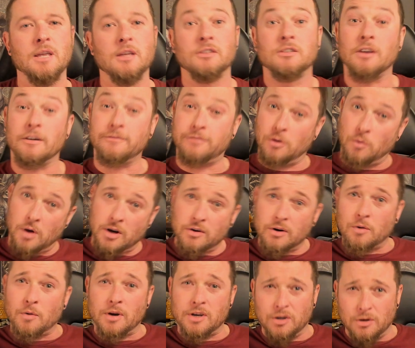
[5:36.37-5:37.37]
So if you're
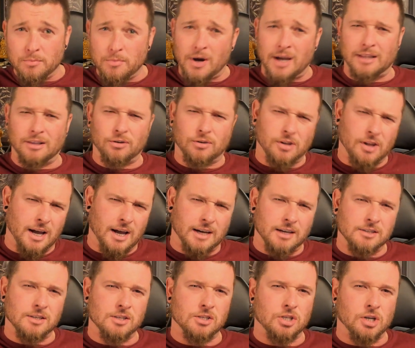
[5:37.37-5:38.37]
wondering what you might look like
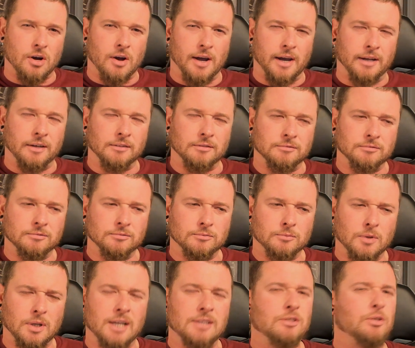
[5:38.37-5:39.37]
as a giant,
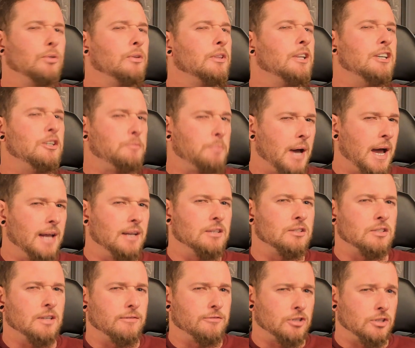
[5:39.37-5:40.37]
well I took these
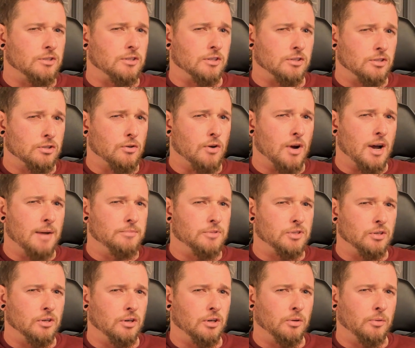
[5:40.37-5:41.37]
patterns I've just described
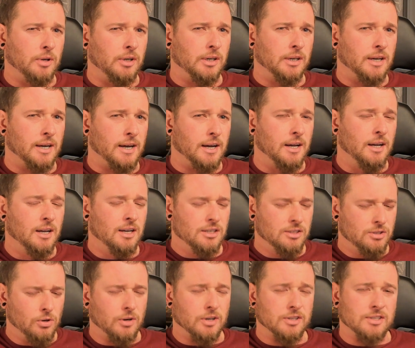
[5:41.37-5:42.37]
to you and uh,
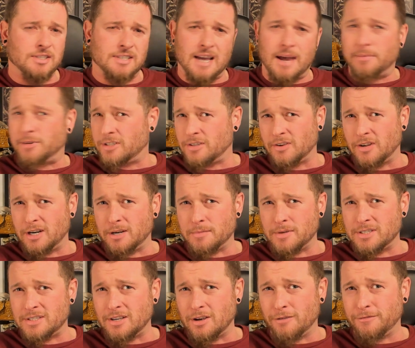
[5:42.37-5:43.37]
took a stab at turning
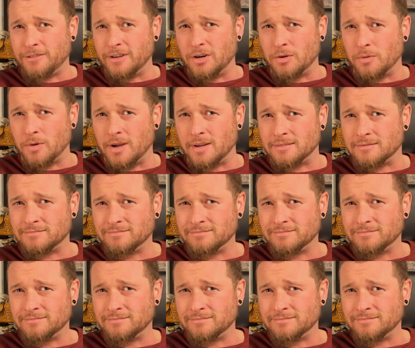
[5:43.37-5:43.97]
myself into one.